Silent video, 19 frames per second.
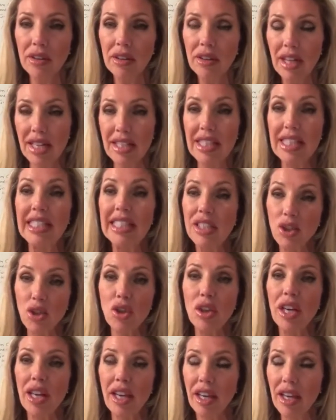That's
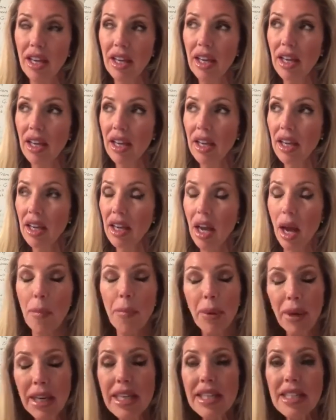literally a
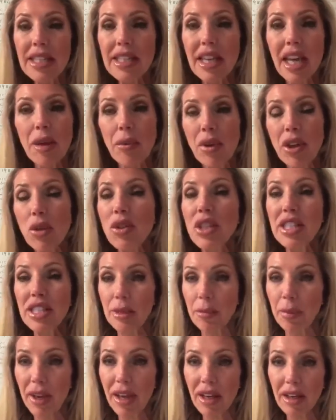police state where you
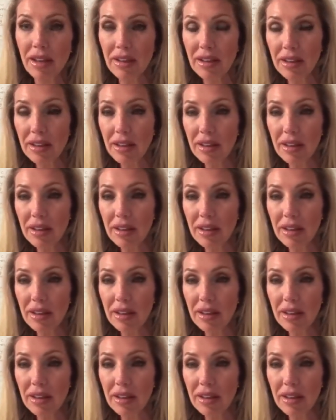disappear,